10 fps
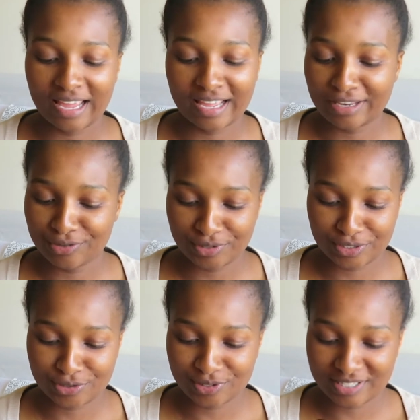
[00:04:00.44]
I can't
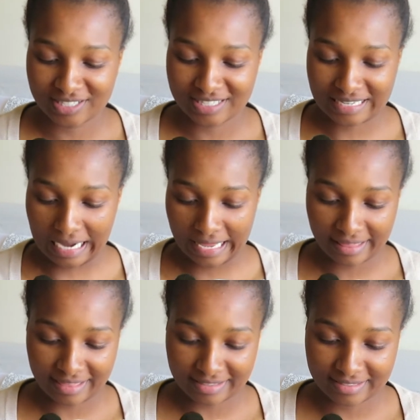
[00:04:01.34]
wait to try
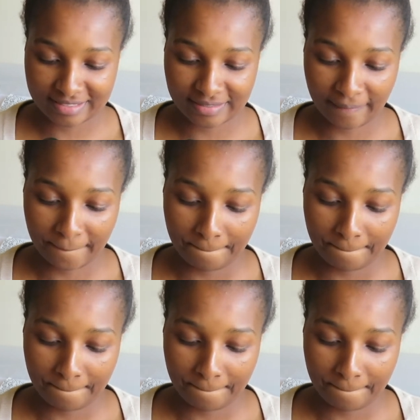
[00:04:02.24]
this